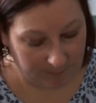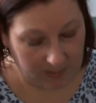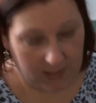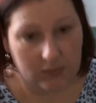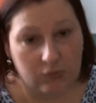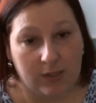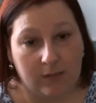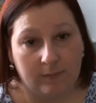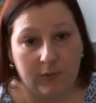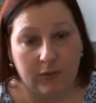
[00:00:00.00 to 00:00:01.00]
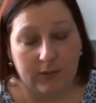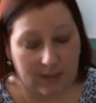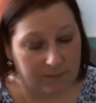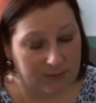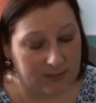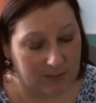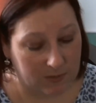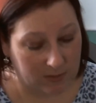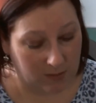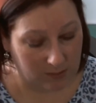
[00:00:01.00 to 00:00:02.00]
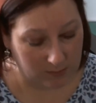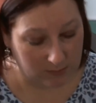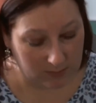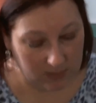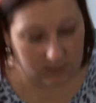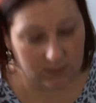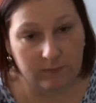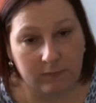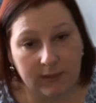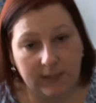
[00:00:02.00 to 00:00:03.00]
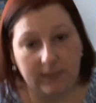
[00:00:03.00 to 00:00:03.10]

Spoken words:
Andrea looks out for denim skirts. And this is a really